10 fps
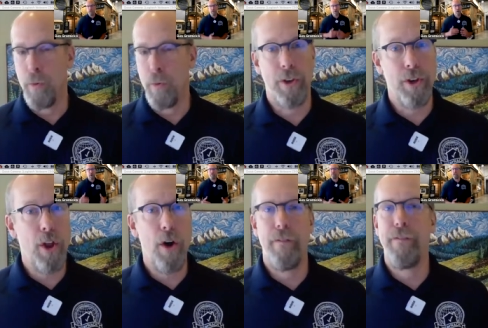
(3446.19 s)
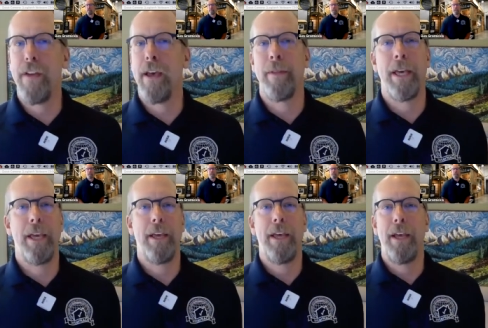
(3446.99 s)
no family,
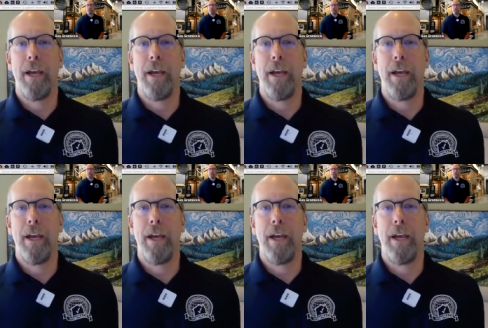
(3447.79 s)
and